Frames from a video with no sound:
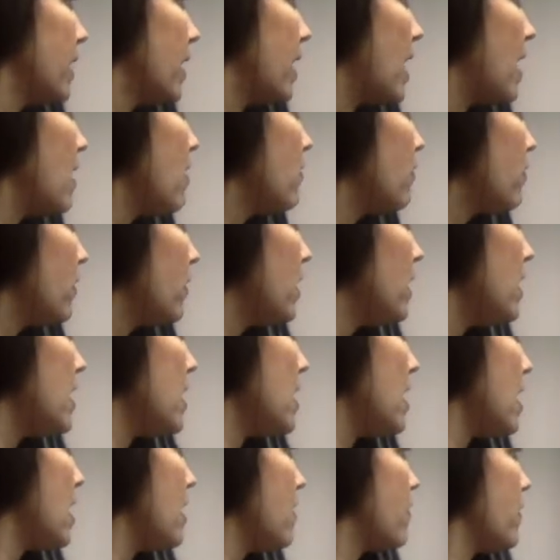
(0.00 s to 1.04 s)
Every
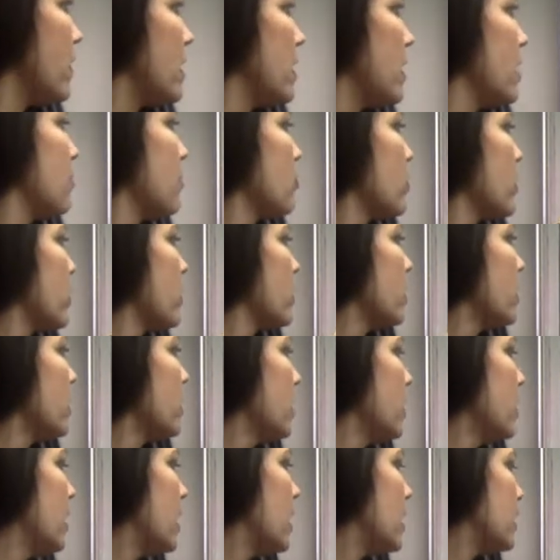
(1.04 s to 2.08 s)
even number
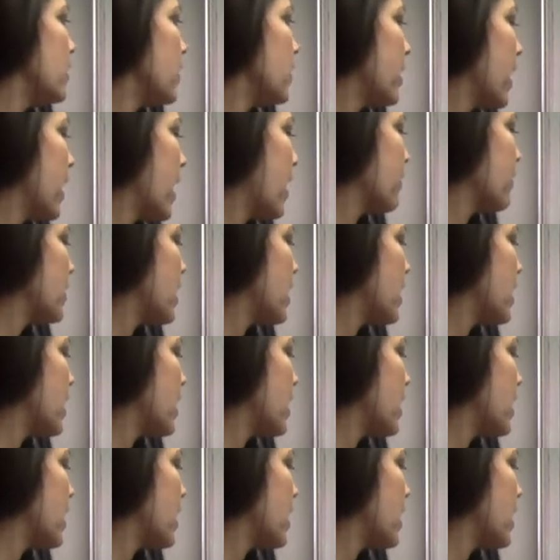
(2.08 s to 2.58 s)
is going to have